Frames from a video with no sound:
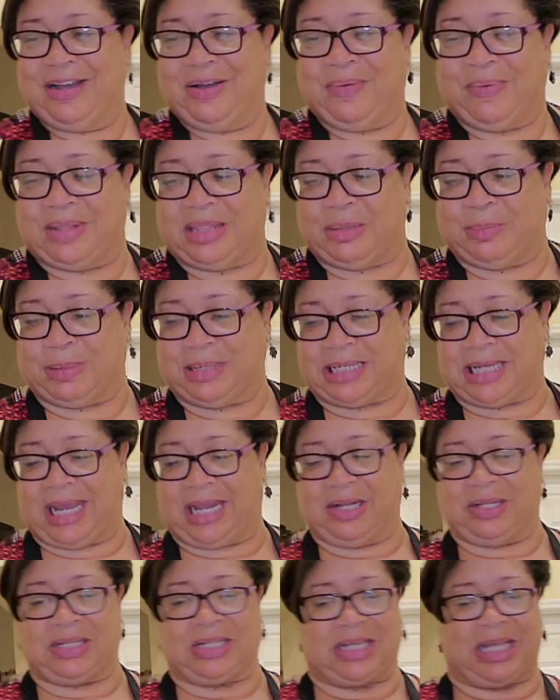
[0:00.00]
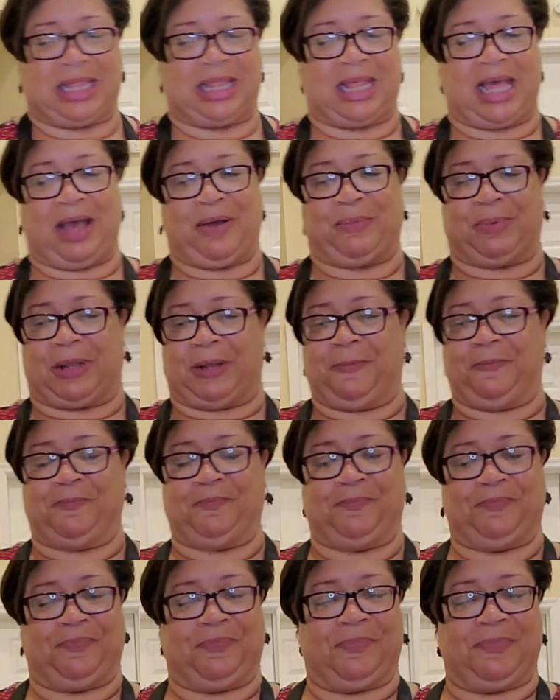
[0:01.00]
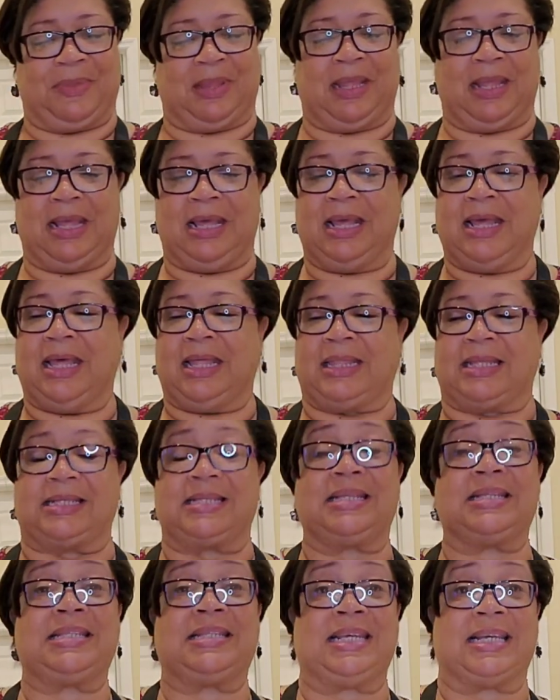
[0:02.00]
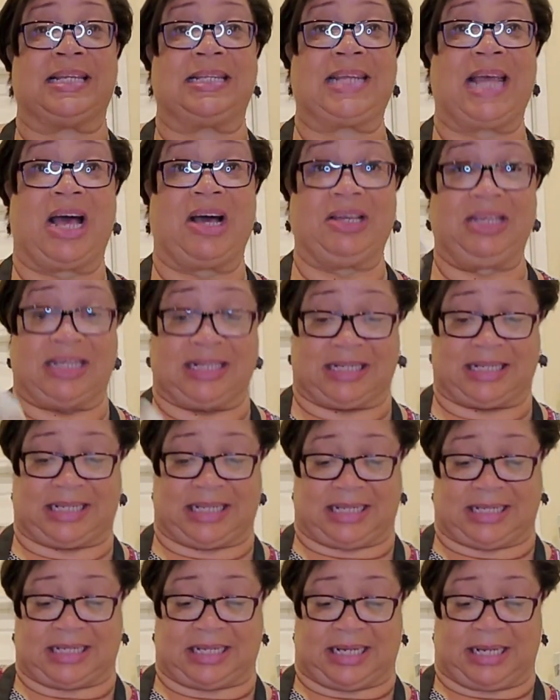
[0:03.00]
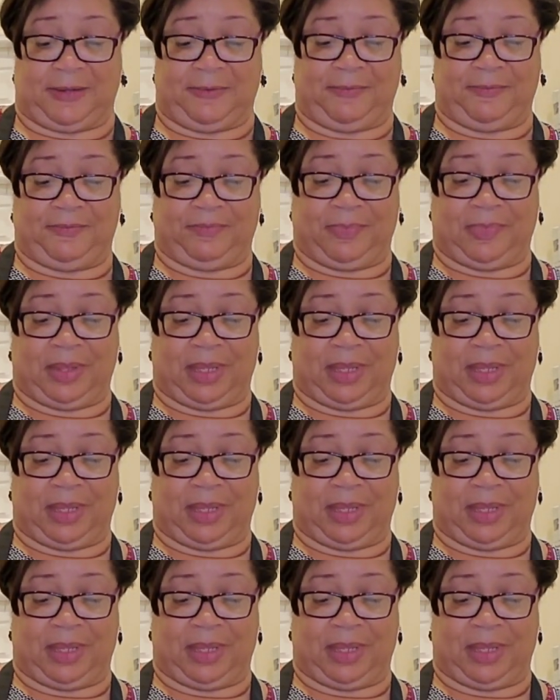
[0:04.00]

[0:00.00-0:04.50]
with the potatoes on that one. This is the Italian seasoning.